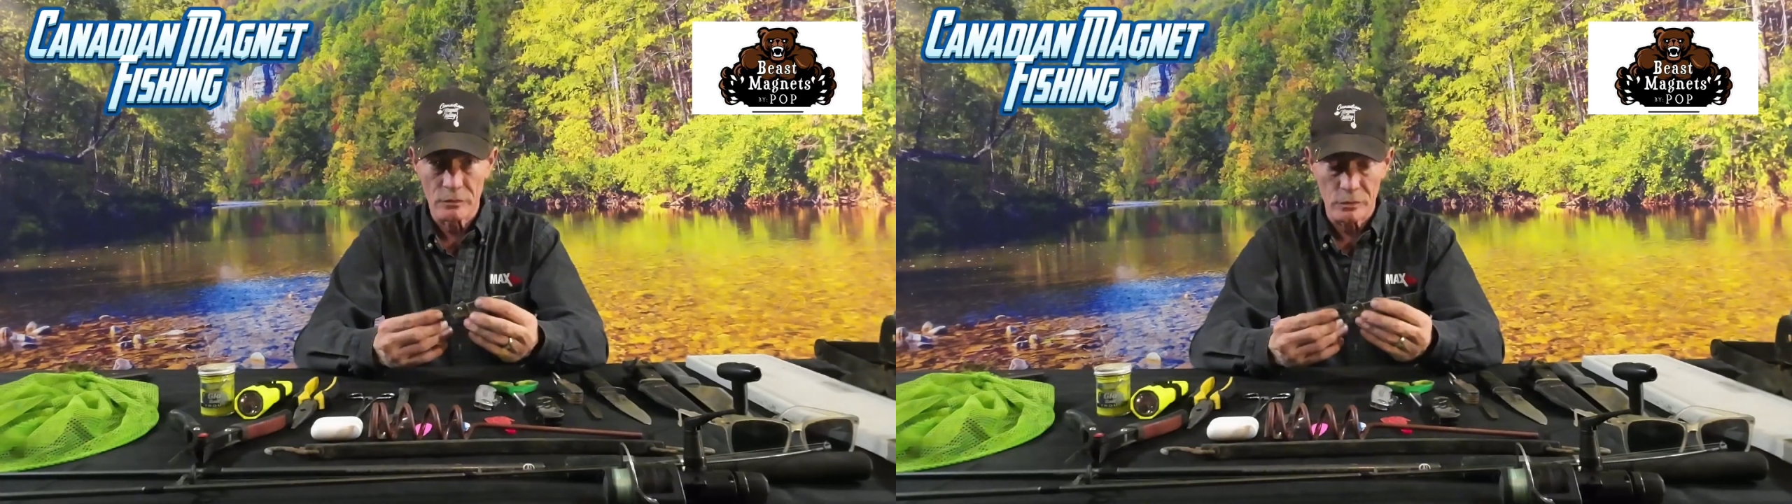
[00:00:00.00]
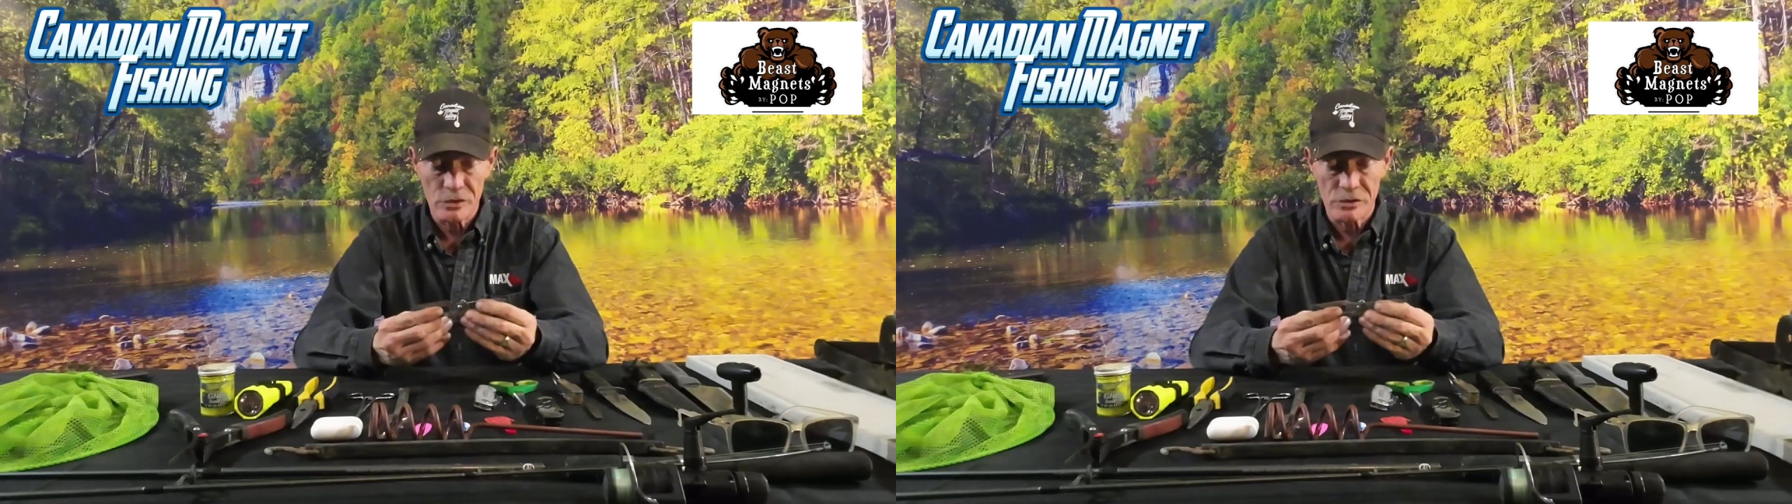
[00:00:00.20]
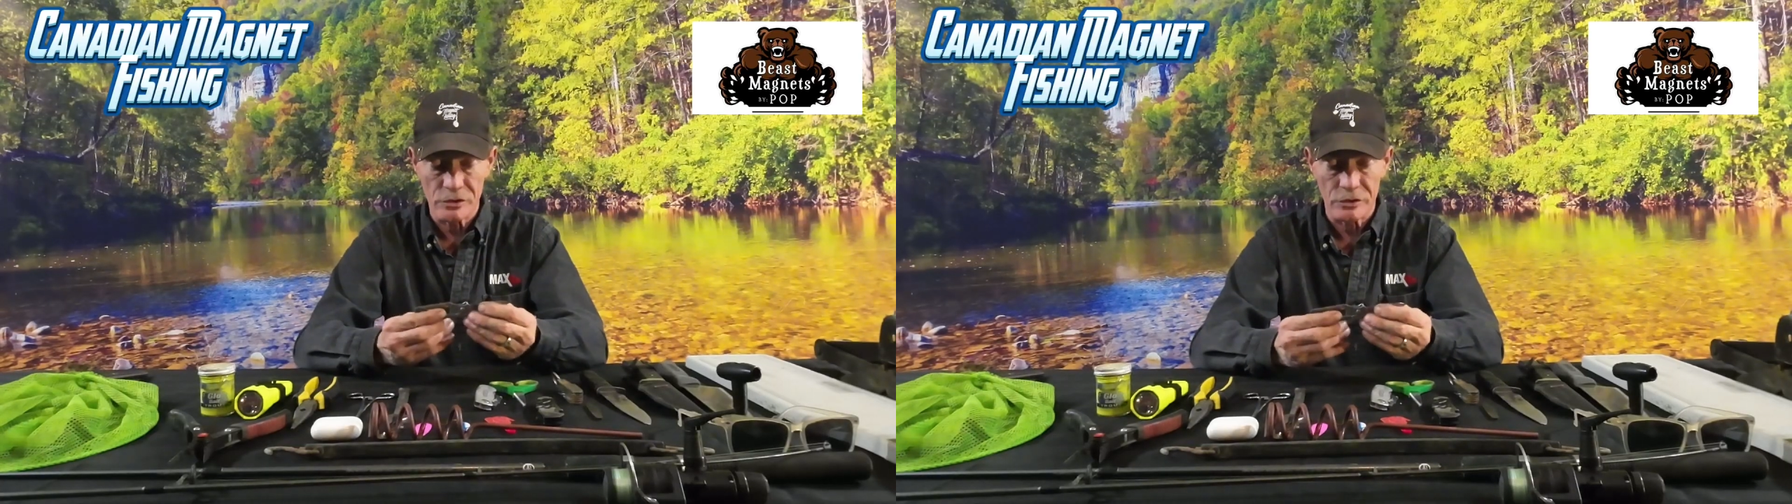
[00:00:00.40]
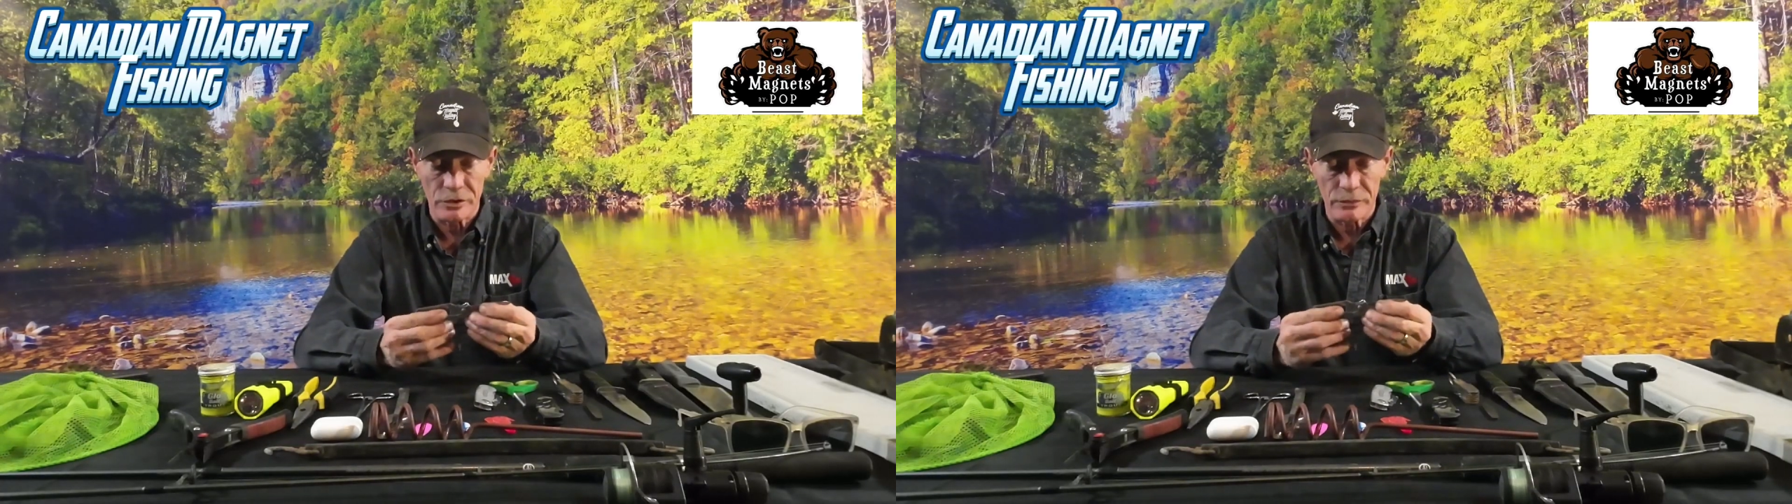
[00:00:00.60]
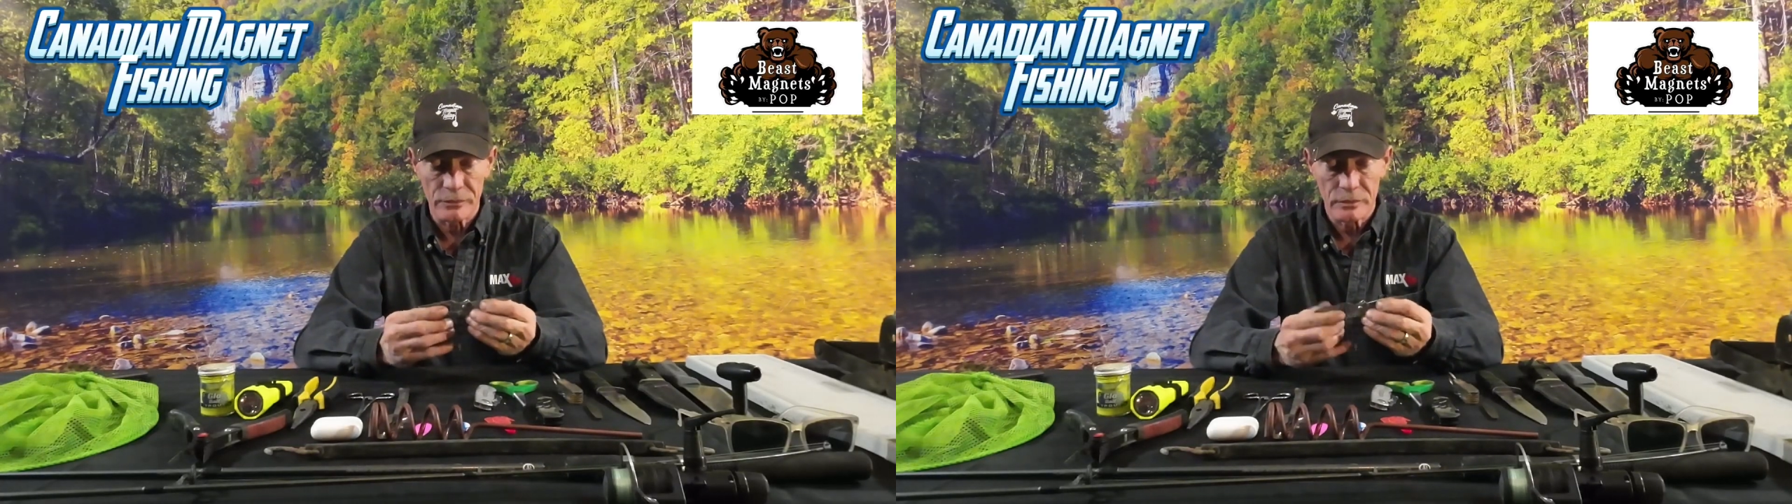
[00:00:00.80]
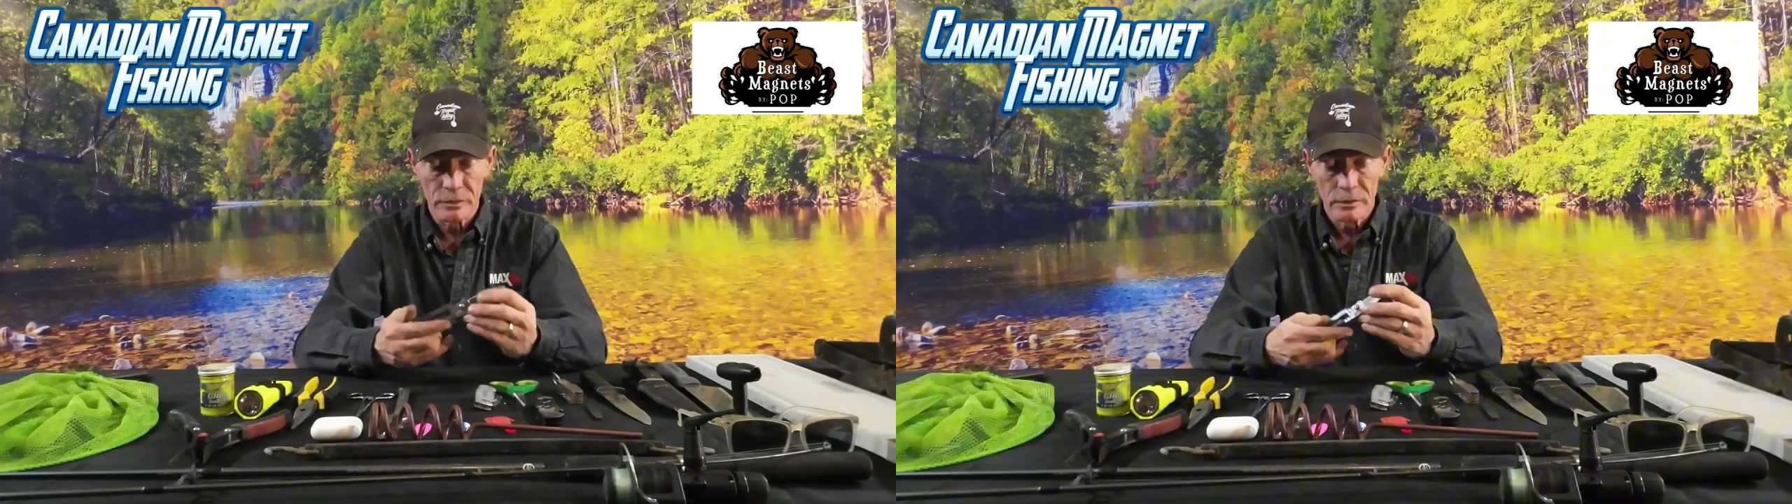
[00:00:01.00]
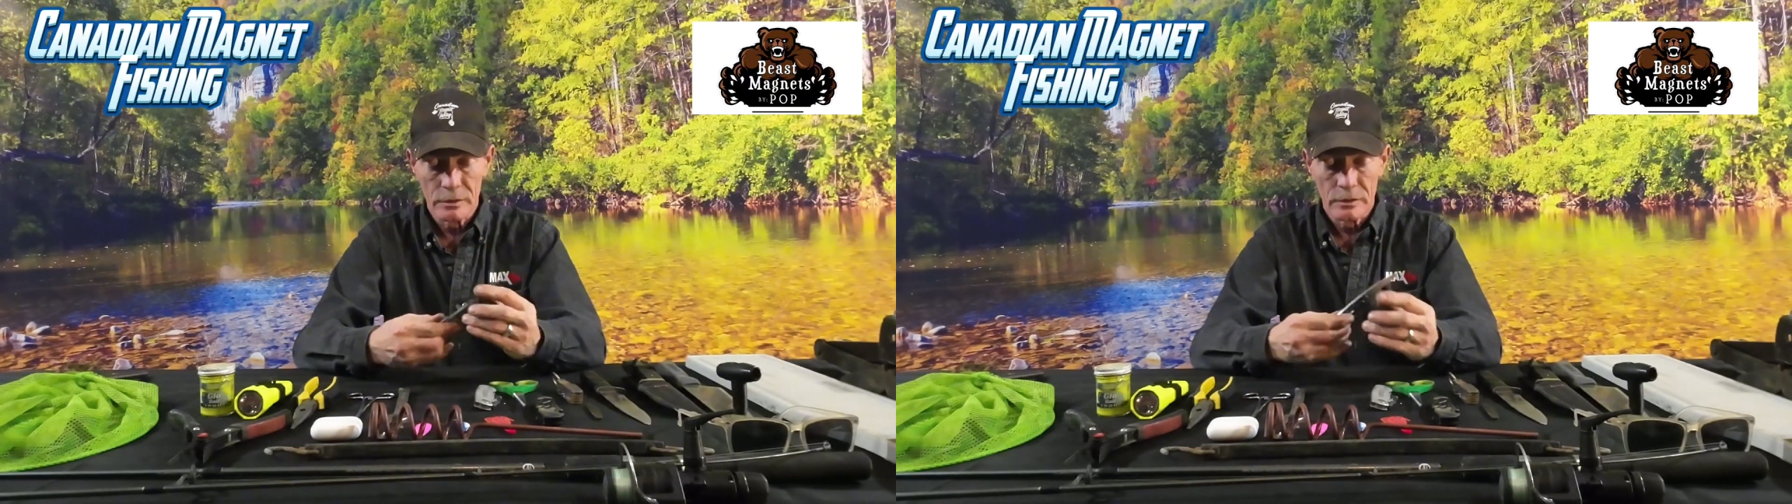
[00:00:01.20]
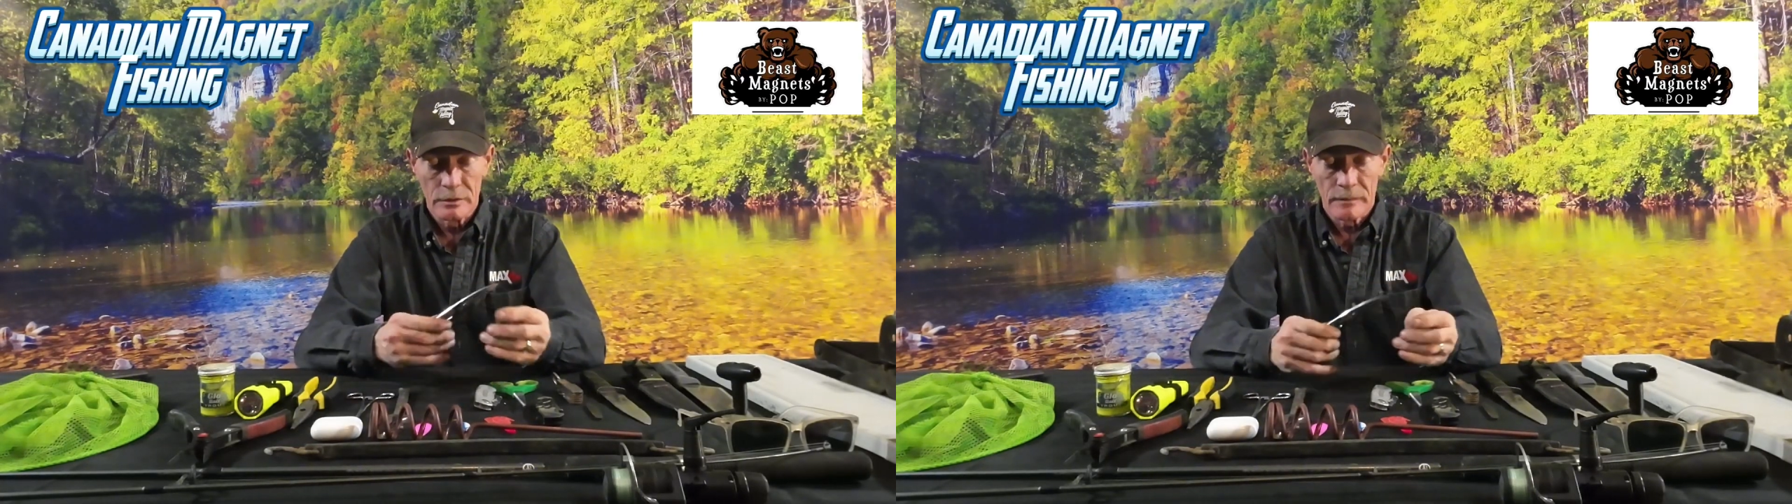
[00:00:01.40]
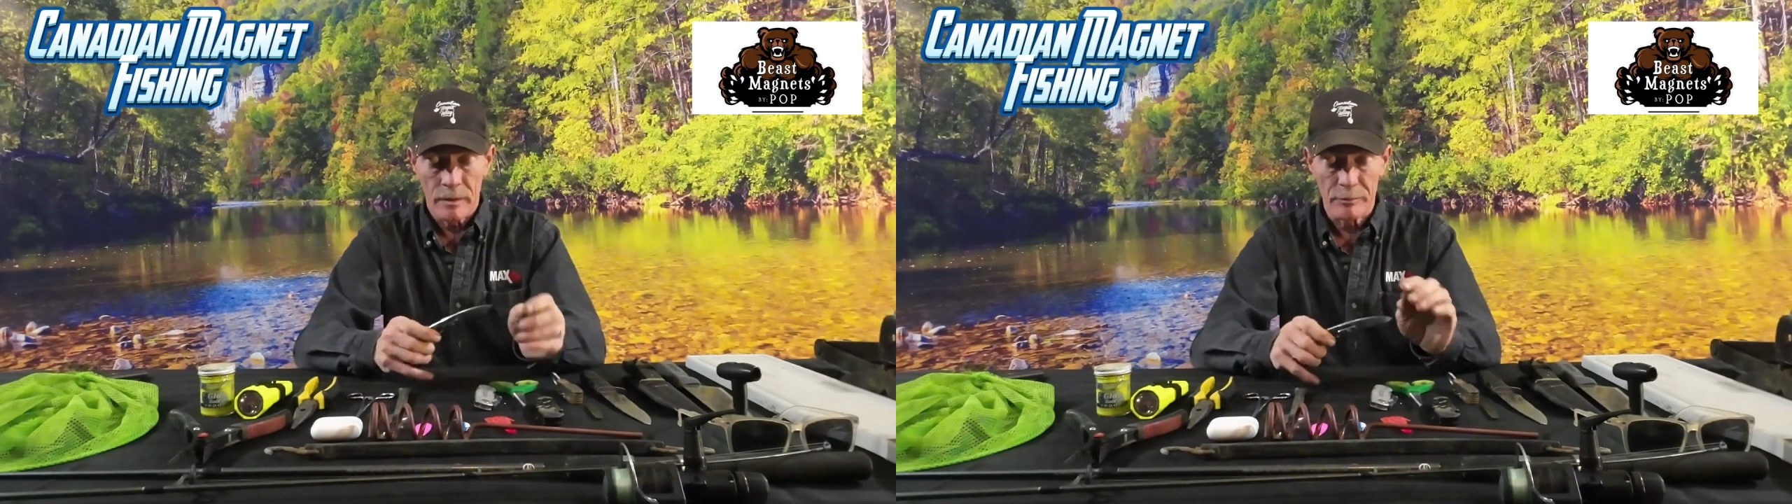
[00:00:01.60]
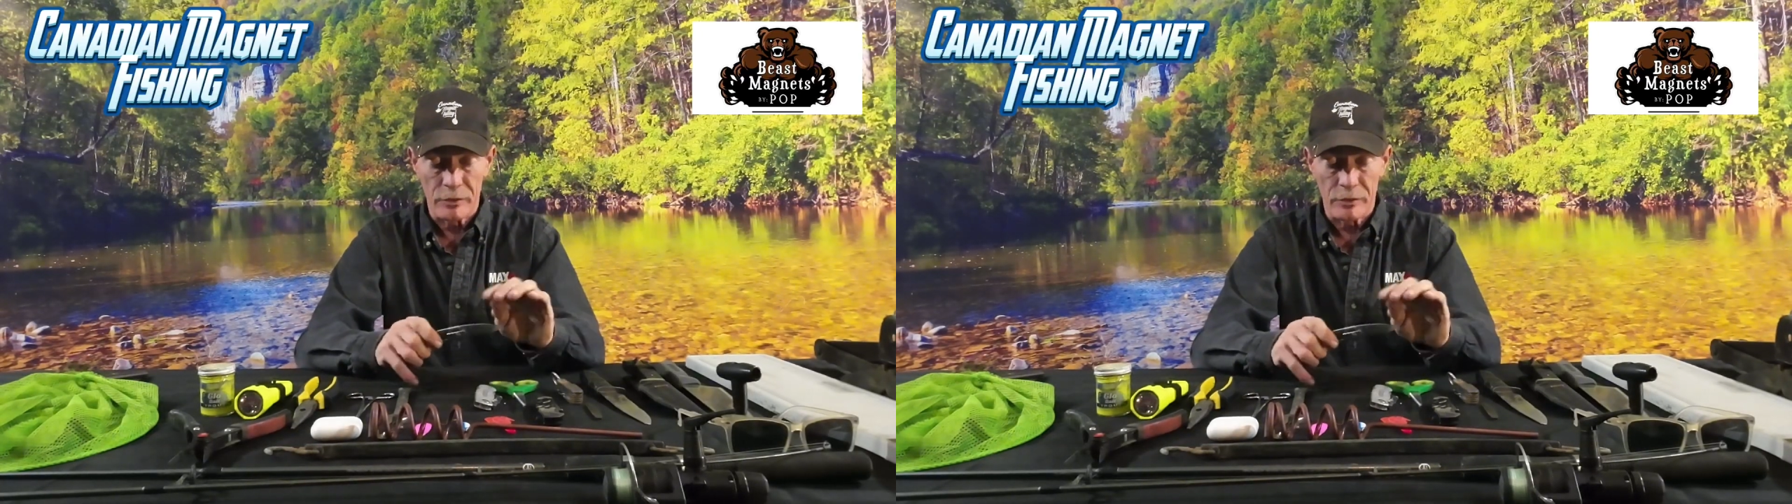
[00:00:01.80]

Gorgeous little knife. I'm